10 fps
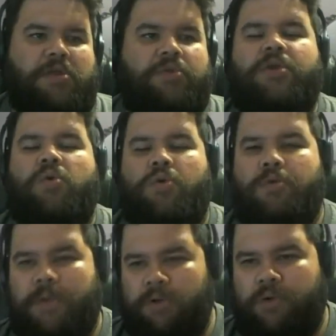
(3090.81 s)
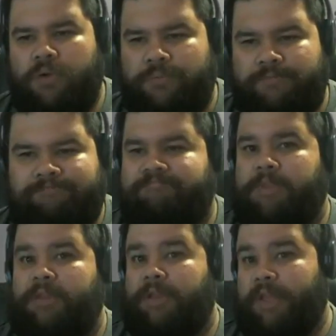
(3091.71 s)
unicorn milk
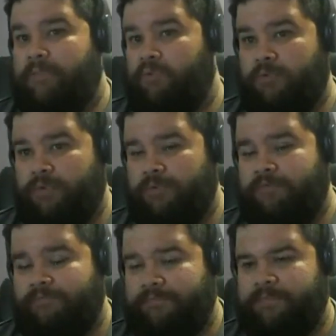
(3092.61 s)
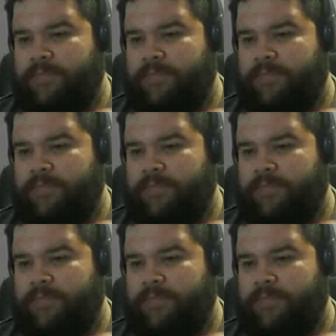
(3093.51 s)
labeled